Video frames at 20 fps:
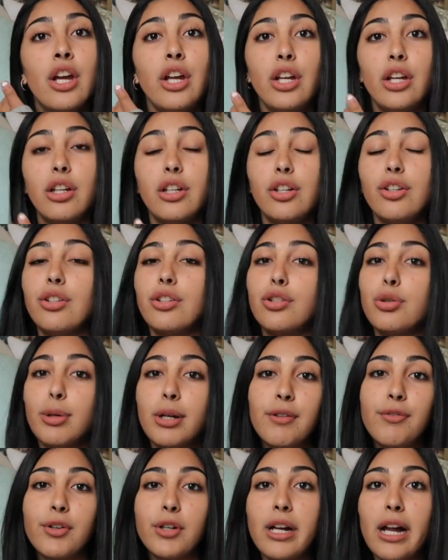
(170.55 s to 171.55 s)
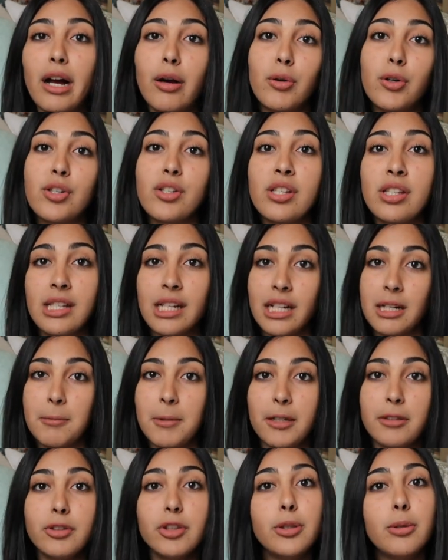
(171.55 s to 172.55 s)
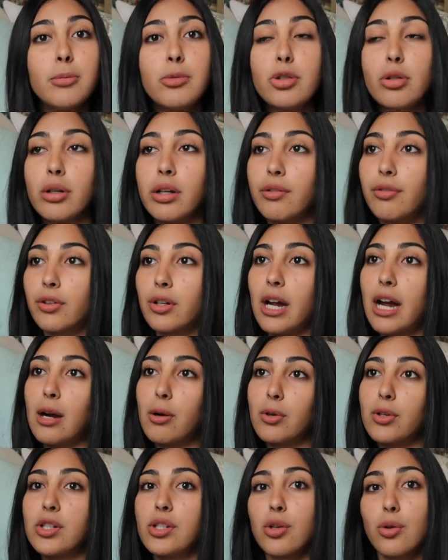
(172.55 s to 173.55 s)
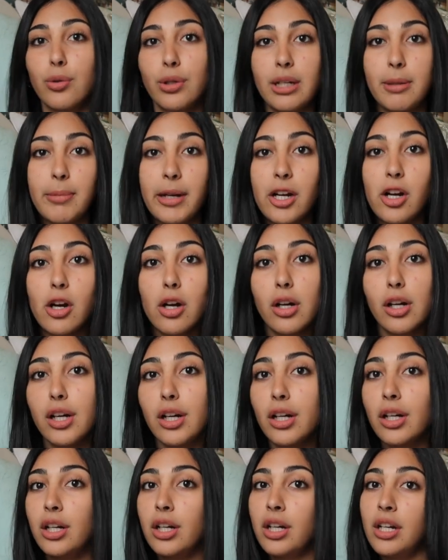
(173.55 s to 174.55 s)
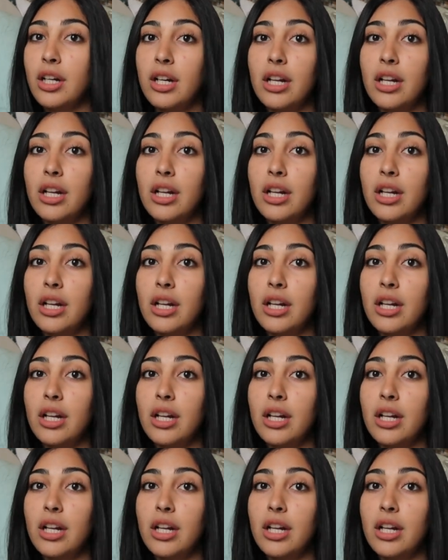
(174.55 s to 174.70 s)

You could do 24 hours stuck in my room, 24 hours only in my car,